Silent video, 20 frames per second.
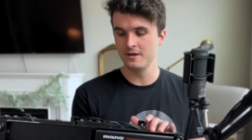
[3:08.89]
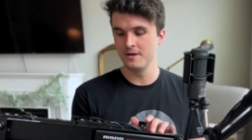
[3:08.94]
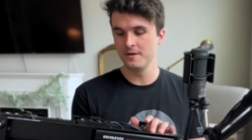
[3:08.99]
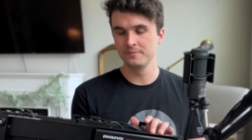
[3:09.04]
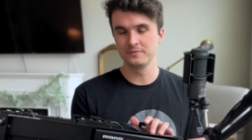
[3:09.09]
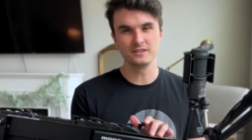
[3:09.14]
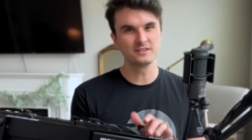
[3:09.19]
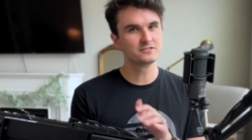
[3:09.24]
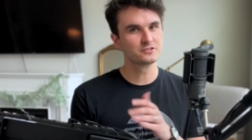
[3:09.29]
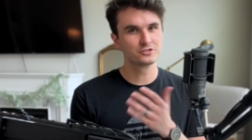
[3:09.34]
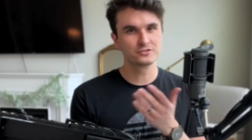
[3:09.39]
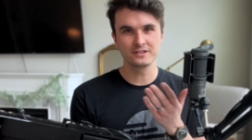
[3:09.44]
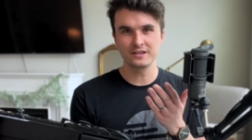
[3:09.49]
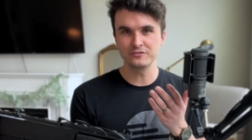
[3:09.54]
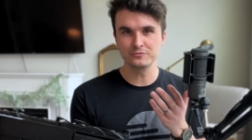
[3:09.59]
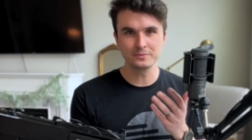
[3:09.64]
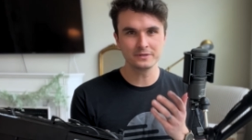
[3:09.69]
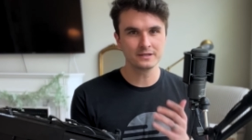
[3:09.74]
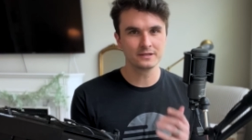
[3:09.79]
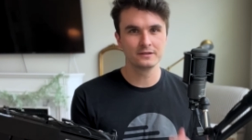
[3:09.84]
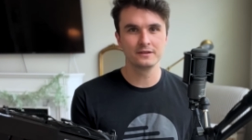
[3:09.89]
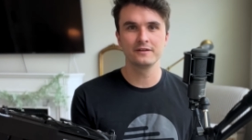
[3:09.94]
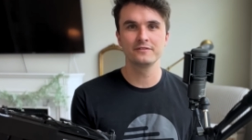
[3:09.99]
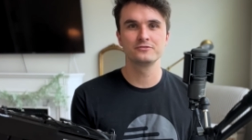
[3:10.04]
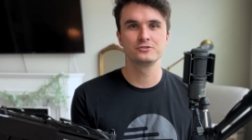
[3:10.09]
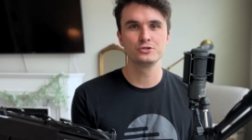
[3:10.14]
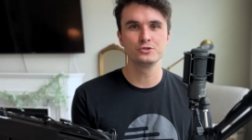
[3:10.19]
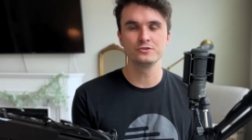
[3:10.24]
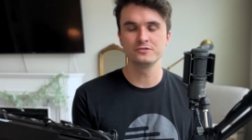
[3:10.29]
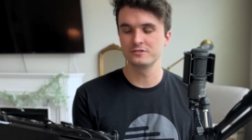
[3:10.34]
This just gives me enough
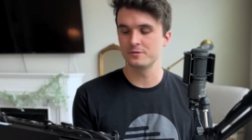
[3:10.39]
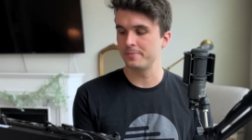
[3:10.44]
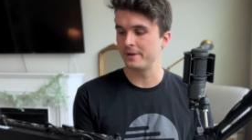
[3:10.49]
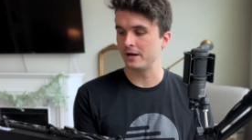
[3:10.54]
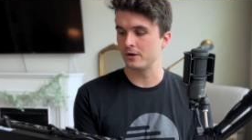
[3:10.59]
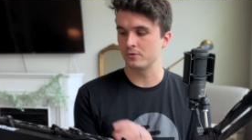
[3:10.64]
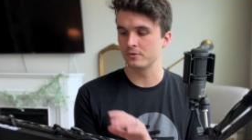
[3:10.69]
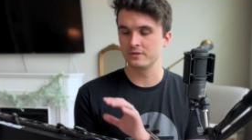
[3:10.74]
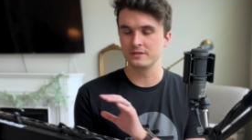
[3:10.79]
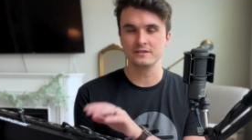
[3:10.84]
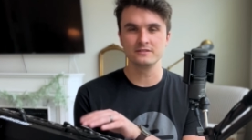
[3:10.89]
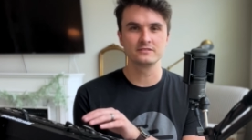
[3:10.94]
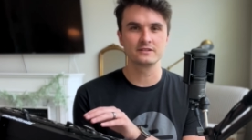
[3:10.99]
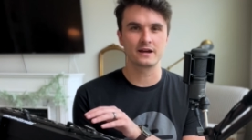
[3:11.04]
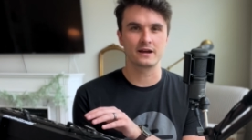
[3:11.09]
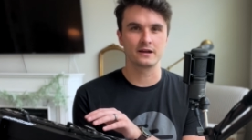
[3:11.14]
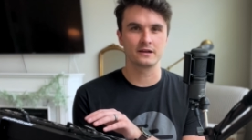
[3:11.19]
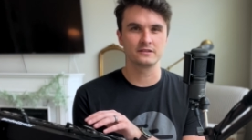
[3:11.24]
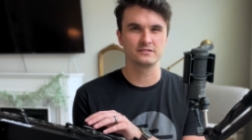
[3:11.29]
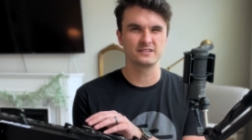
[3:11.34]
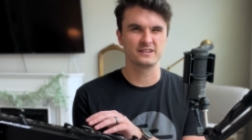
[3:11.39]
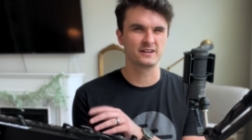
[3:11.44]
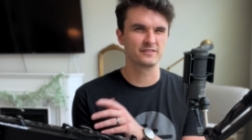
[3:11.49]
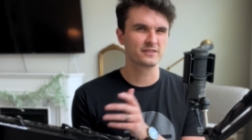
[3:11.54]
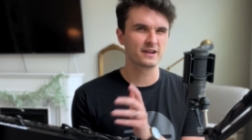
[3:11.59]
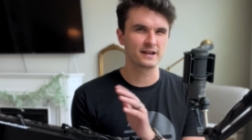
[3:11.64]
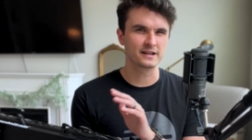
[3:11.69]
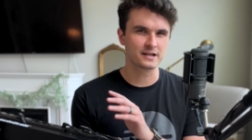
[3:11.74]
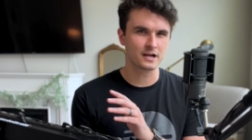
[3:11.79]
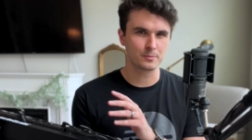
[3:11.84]
juice to power these guys, and I've
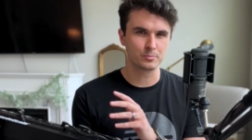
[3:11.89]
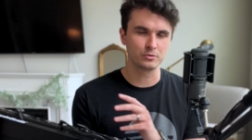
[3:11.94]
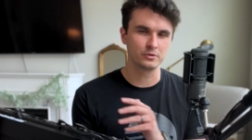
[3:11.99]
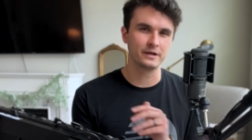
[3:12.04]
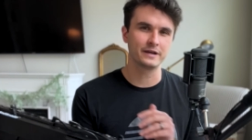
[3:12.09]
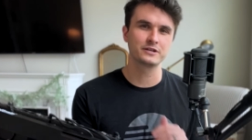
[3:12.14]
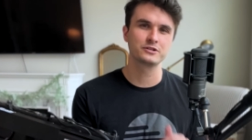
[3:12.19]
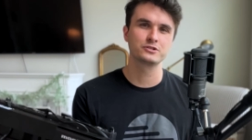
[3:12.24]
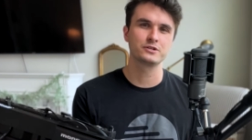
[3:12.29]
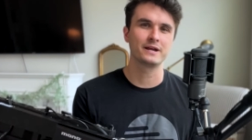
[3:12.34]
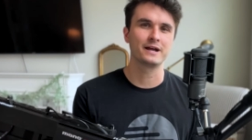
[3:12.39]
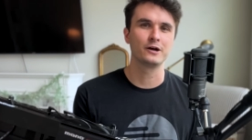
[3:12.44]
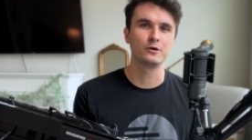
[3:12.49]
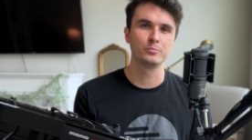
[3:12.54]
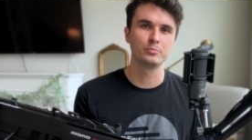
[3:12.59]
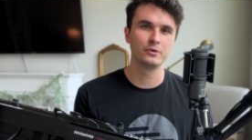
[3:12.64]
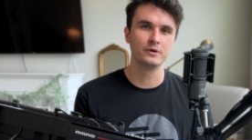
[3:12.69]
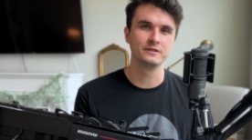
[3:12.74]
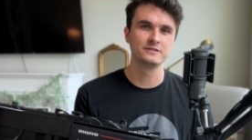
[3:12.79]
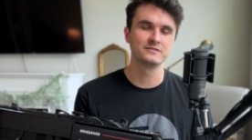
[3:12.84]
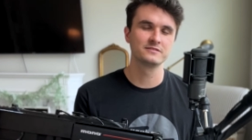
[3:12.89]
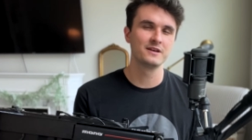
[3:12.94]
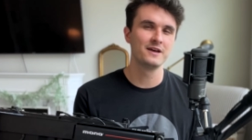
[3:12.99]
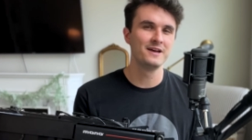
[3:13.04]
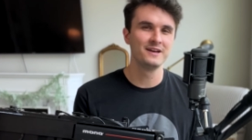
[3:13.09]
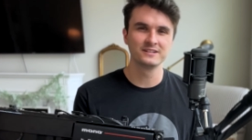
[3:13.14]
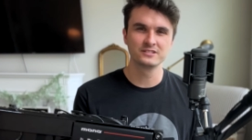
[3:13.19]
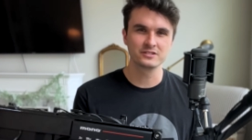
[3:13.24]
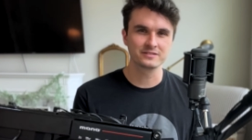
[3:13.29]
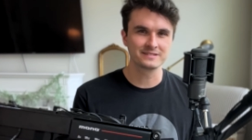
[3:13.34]
got a couple extra outputs
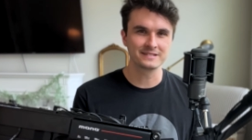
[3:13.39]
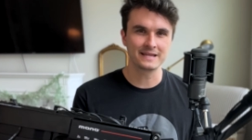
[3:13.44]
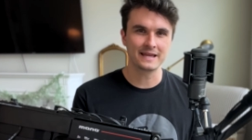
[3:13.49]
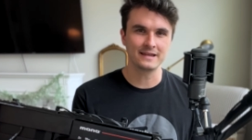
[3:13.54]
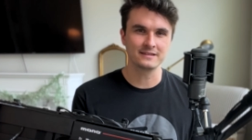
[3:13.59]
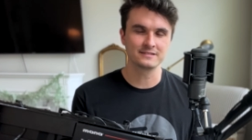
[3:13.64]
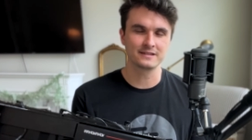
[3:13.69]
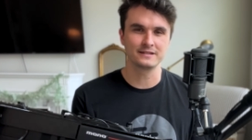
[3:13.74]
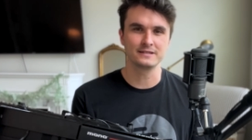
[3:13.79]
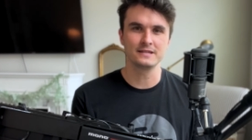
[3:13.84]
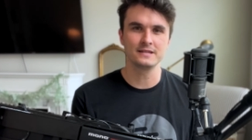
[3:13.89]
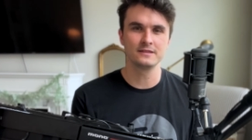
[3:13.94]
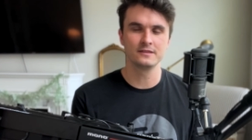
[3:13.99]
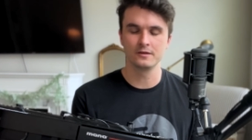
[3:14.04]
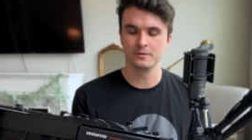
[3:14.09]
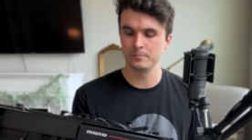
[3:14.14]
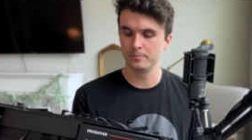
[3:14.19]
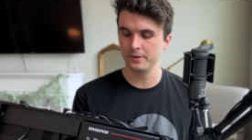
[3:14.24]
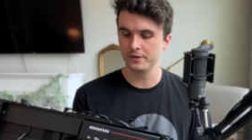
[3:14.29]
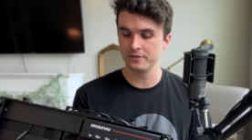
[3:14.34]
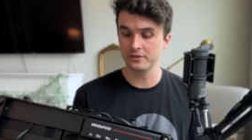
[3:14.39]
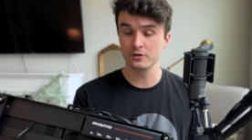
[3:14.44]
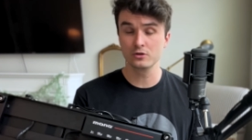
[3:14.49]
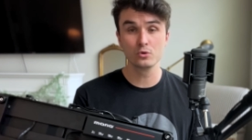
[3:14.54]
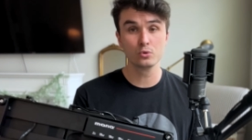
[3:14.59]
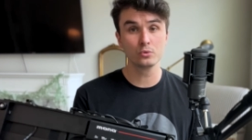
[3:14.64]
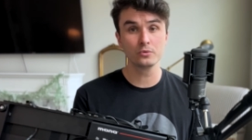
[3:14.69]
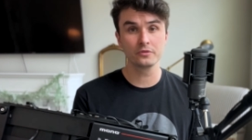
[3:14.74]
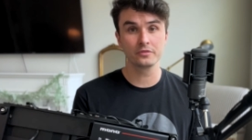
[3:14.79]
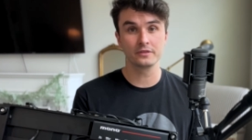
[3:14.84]
just in case I need them. But the
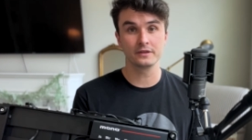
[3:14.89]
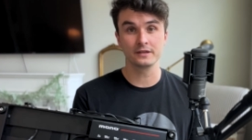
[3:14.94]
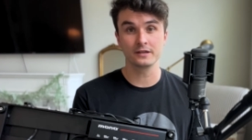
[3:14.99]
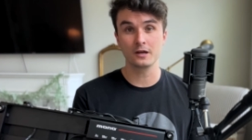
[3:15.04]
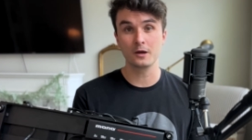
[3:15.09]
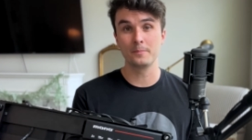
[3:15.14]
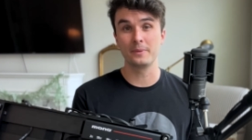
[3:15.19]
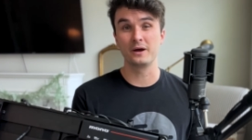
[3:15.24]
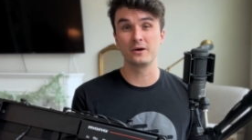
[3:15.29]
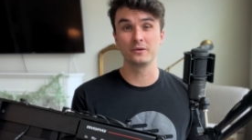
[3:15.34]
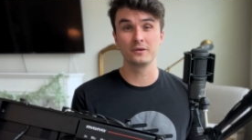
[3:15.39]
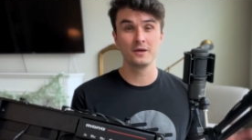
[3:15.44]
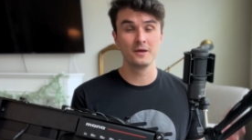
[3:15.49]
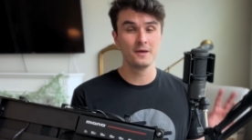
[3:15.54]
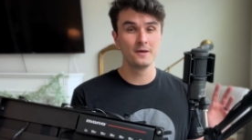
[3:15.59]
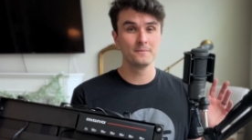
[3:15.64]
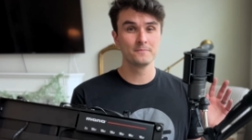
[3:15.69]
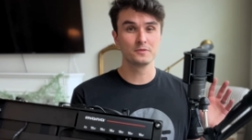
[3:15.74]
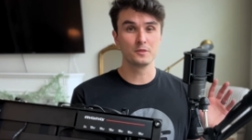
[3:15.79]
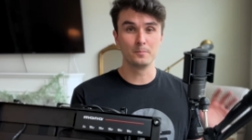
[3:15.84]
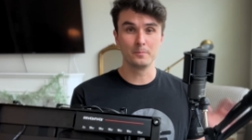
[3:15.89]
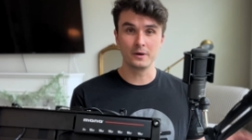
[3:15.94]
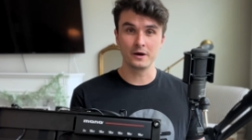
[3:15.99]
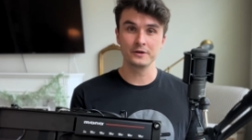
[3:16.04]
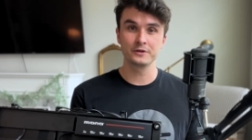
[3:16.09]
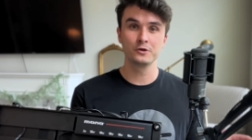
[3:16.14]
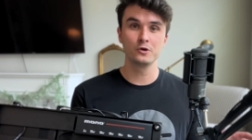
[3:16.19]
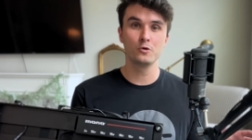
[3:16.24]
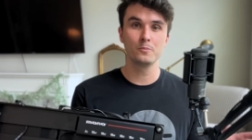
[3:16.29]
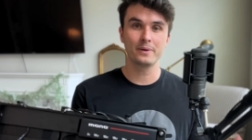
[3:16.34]
cool thing about the
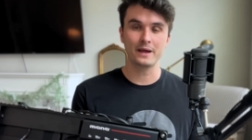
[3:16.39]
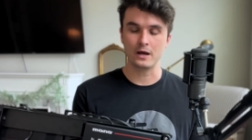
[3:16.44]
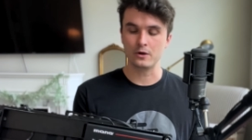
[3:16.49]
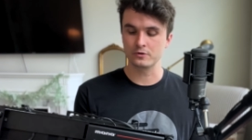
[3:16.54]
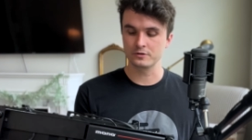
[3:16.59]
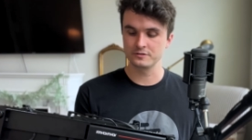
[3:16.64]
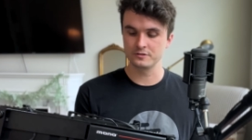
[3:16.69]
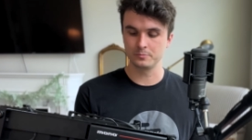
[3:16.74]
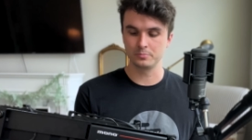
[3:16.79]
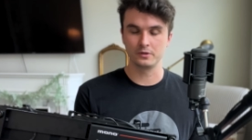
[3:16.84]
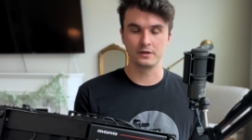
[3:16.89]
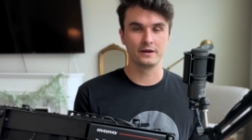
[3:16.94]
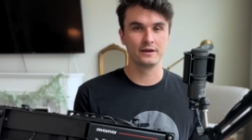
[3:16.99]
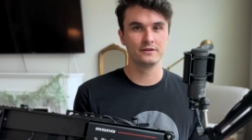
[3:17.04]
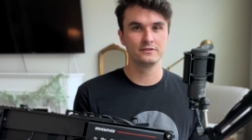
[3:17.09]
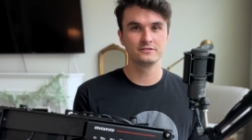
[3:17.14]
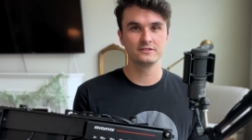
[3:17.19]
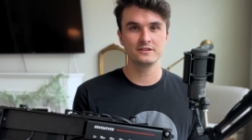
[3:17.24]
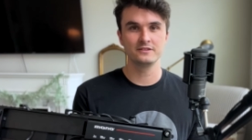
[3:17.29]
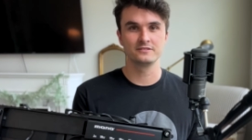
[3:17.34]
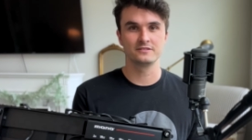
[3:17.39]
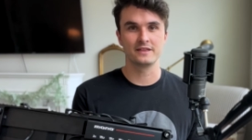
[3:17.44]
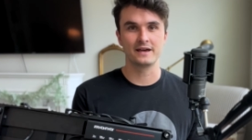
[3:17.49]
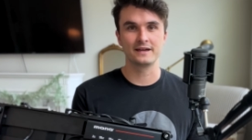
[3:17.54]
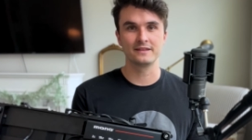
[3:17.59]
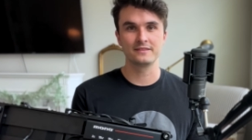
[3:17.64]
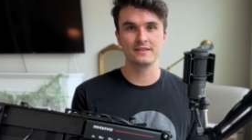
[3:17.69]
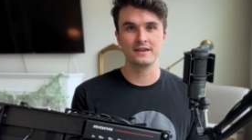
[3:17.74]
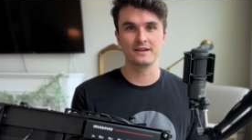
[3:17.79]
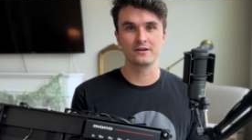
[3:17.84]
Mono power supplies is that
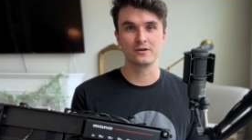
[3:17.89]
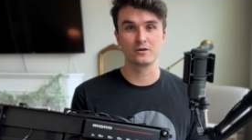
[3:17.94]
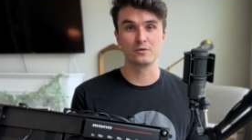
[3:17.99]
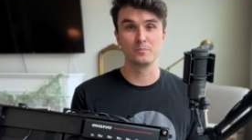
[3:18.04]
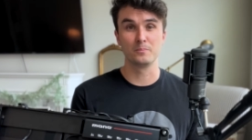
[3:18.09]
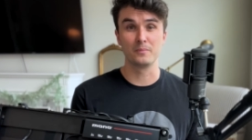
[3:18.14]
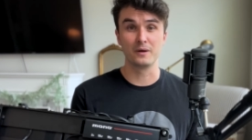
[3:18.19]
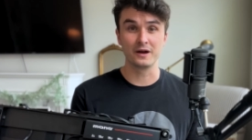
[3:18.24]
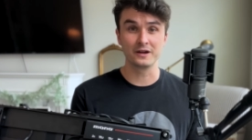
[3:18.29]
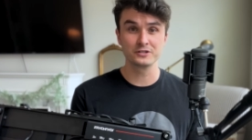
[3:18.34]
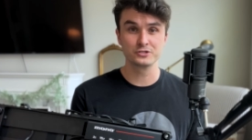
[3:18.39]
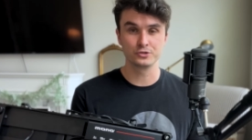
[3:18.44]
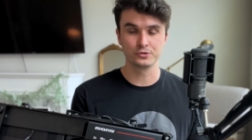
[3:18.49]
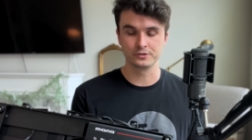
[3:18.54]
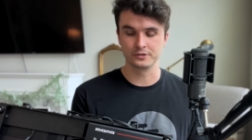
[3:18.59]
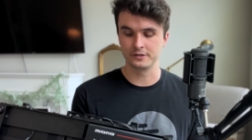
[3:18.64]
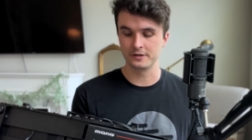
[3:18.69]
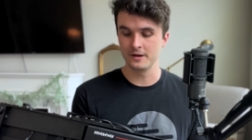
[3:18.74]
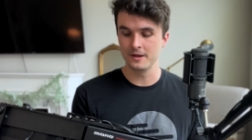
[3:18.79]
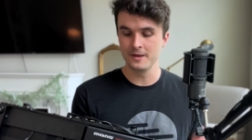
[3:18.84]
they are modular